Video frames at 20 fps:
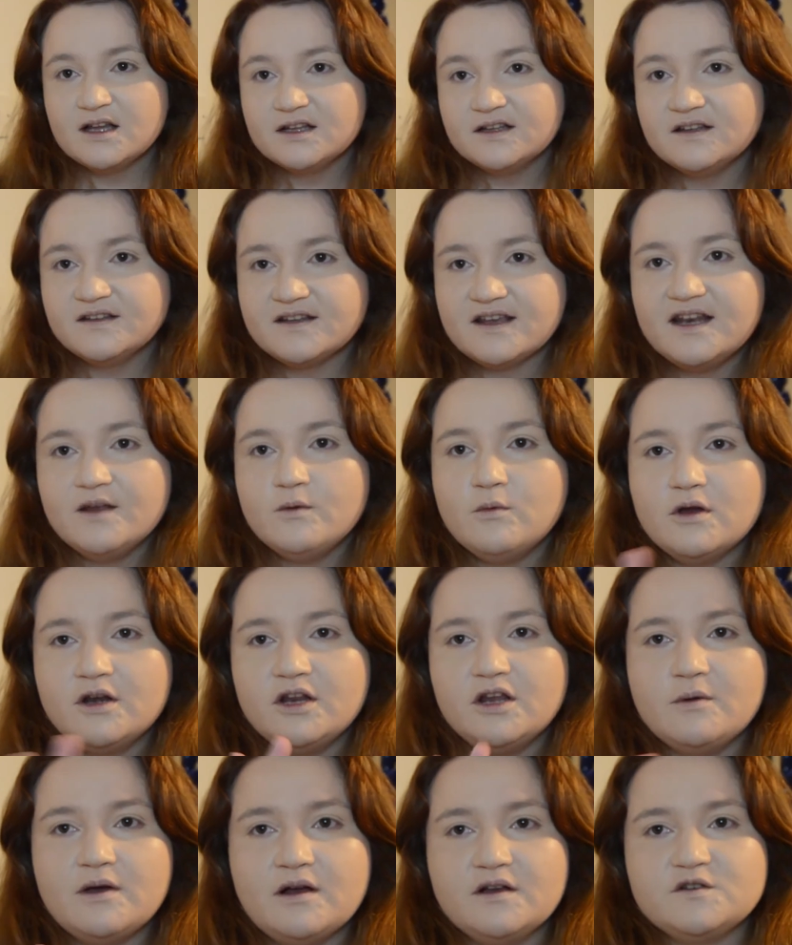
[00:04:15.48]
Does
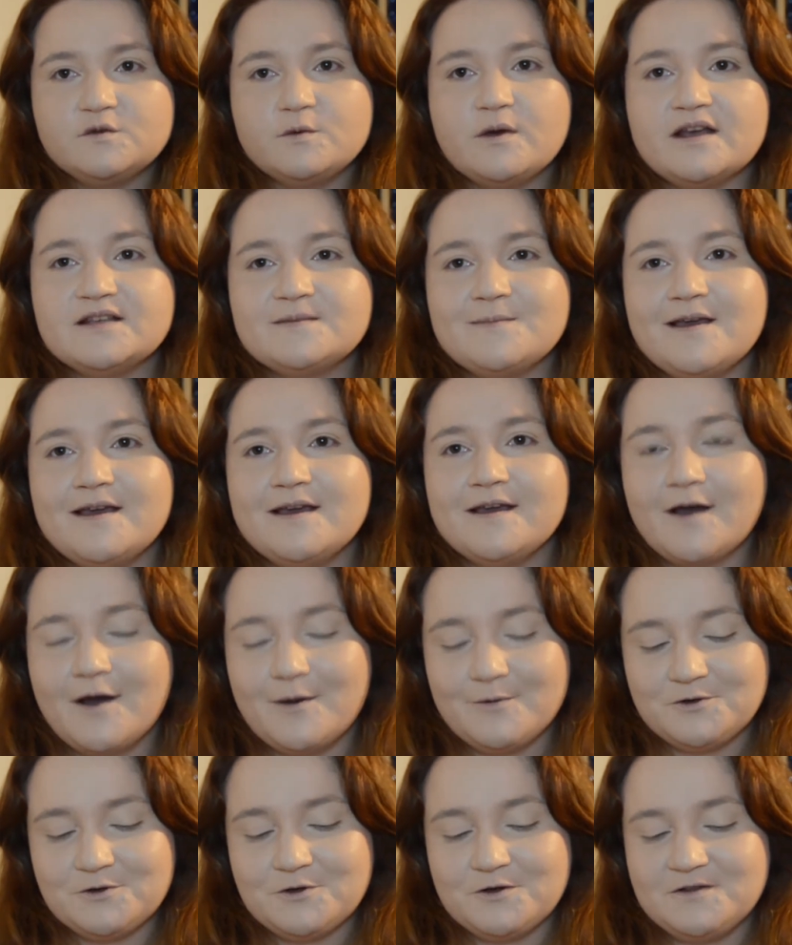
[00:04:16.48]
anyone who else wears
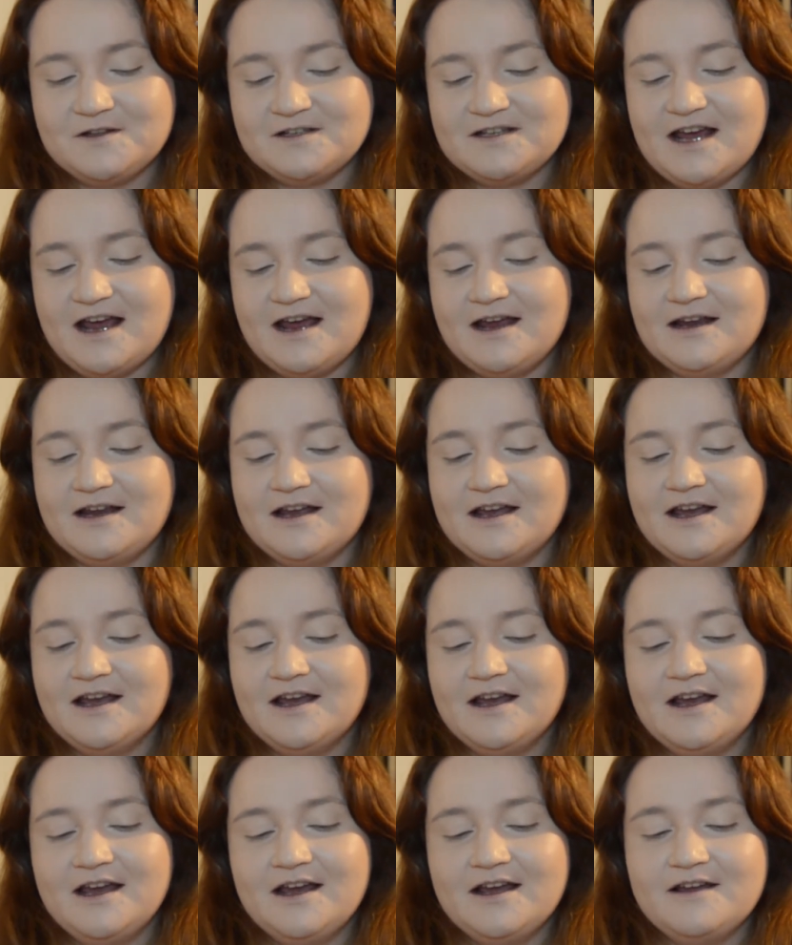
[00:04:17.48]
makeup during the day
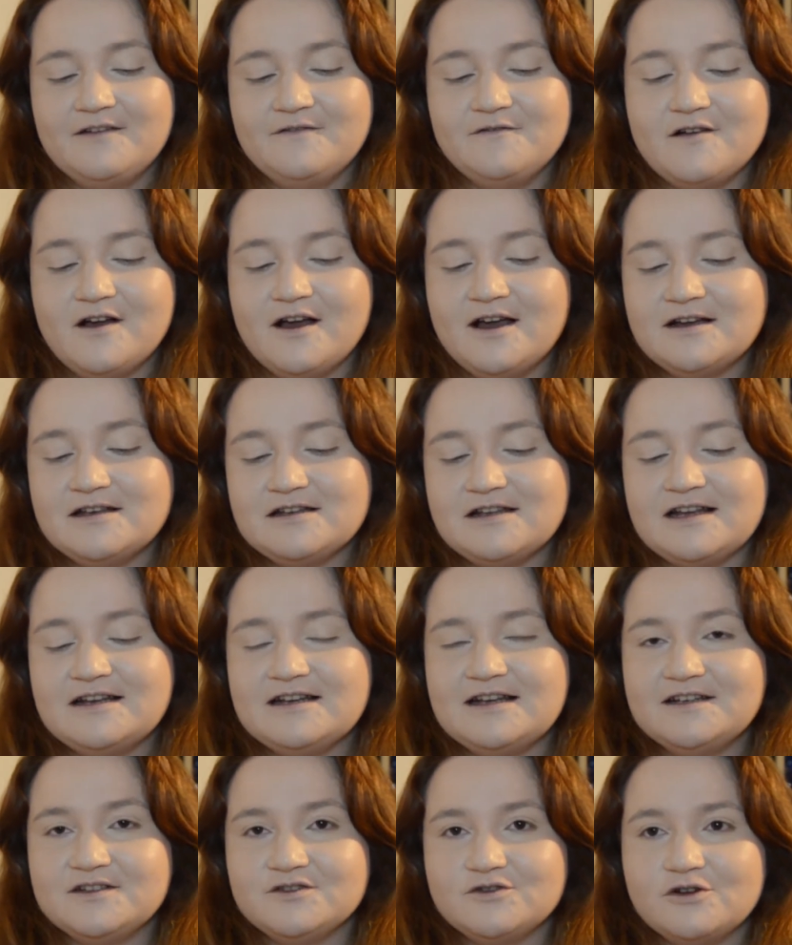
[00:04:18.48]
find
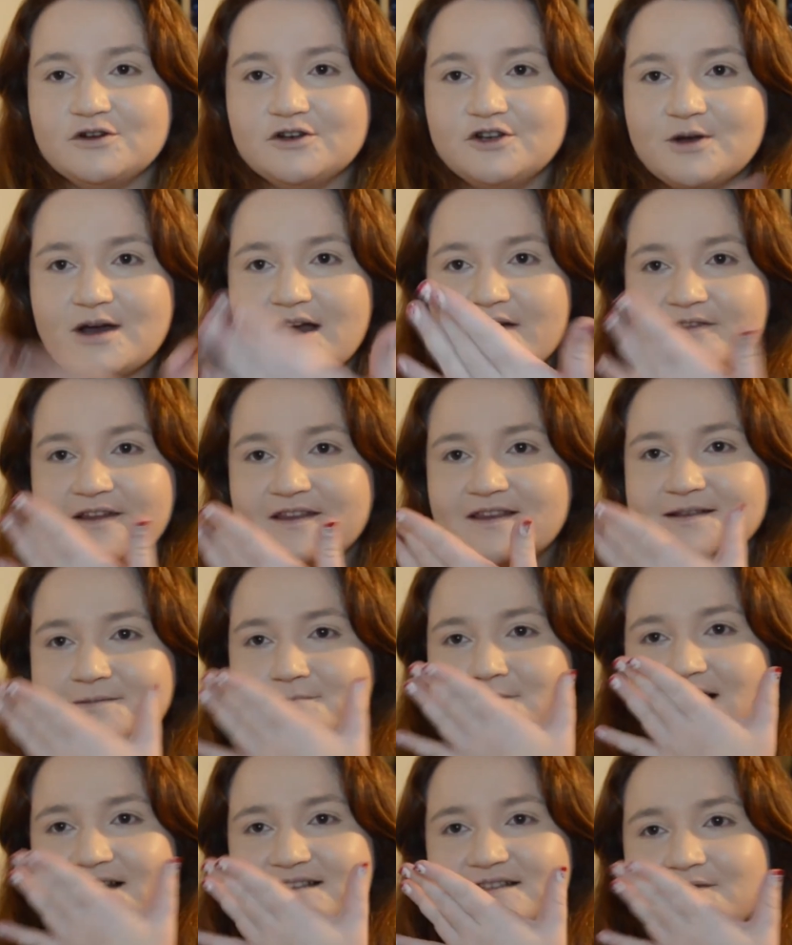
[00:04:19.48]
like later on you have like this
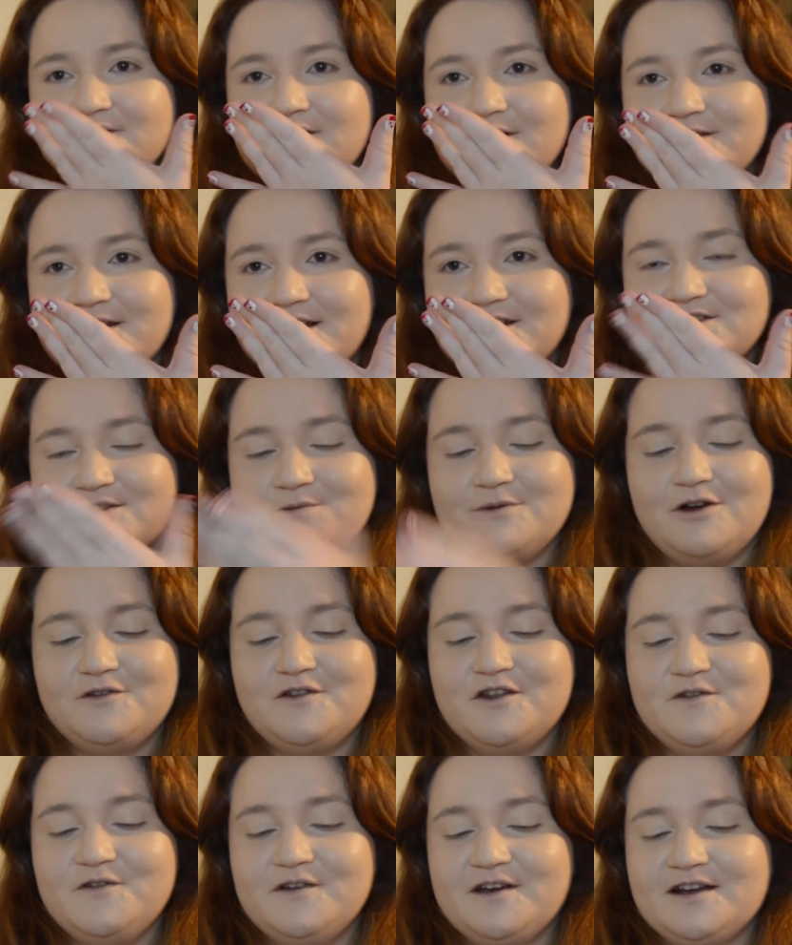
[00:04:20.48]
massive foundation
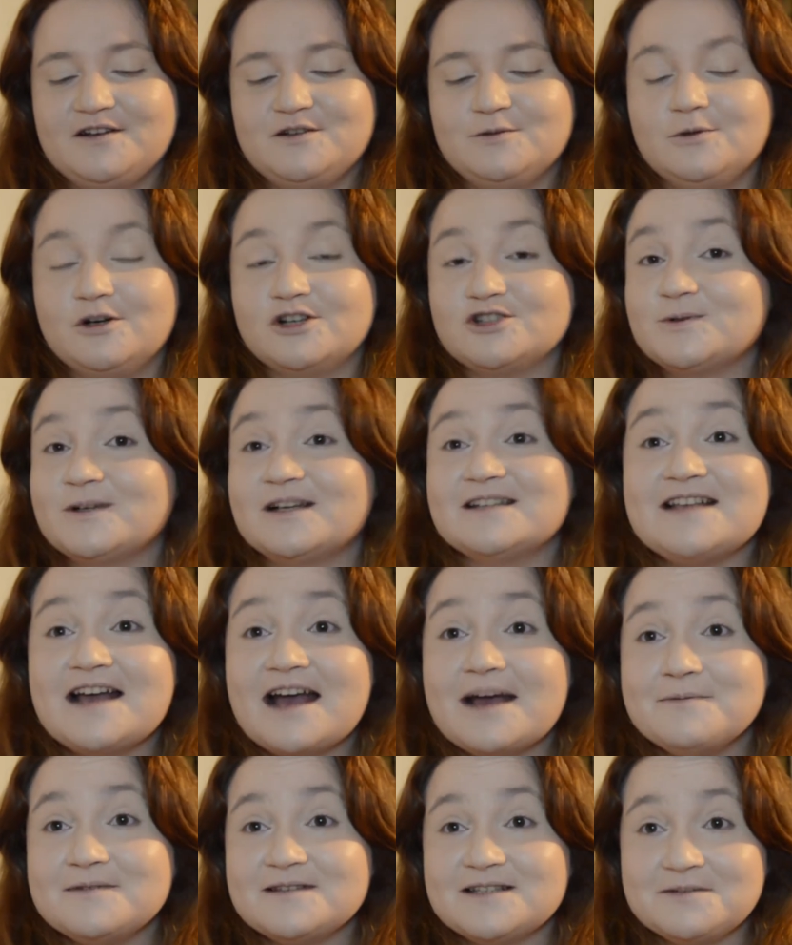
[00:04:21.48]
amount they forget to wash? Because
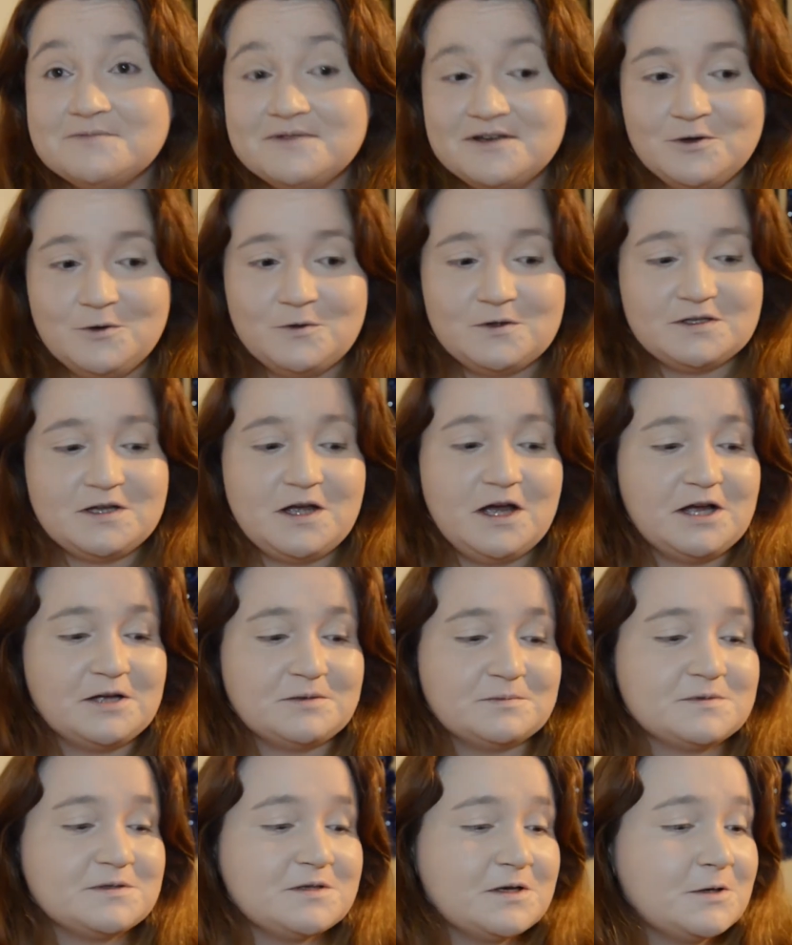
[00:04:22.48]
that happens to me all the
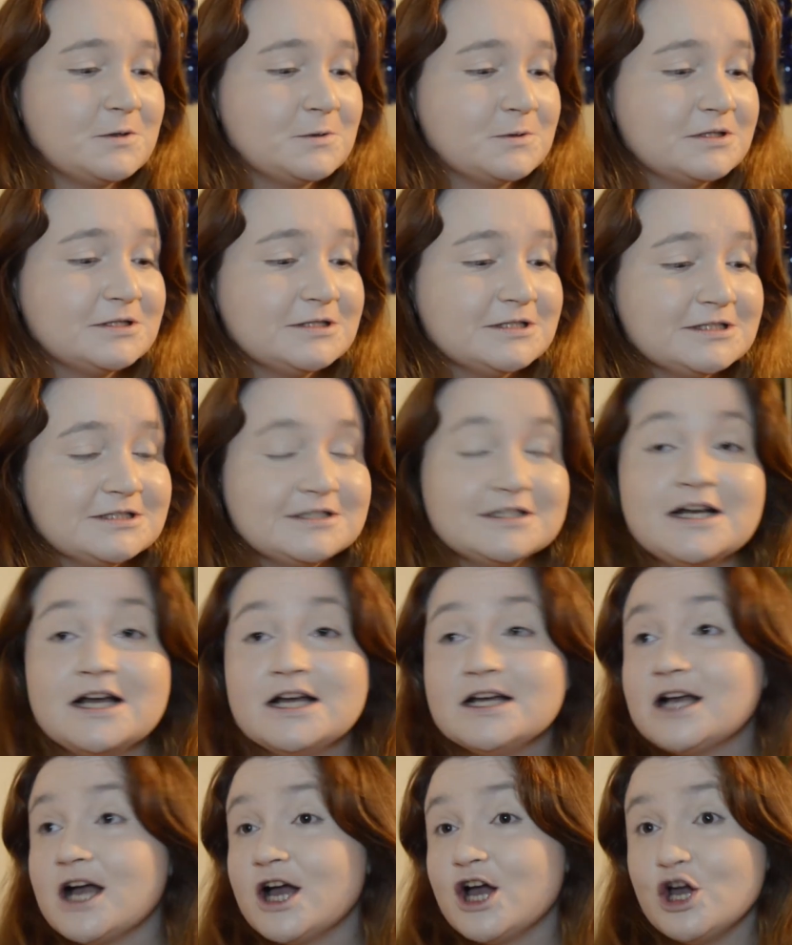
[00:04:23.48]
time, so
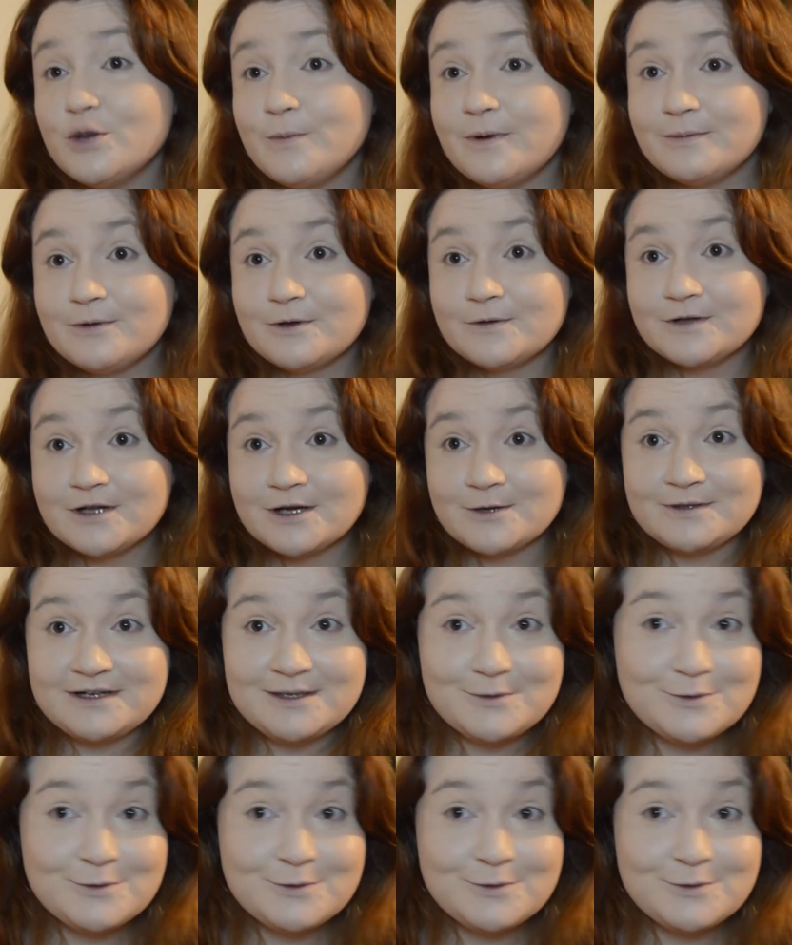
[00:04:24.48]
I hope I'm not the only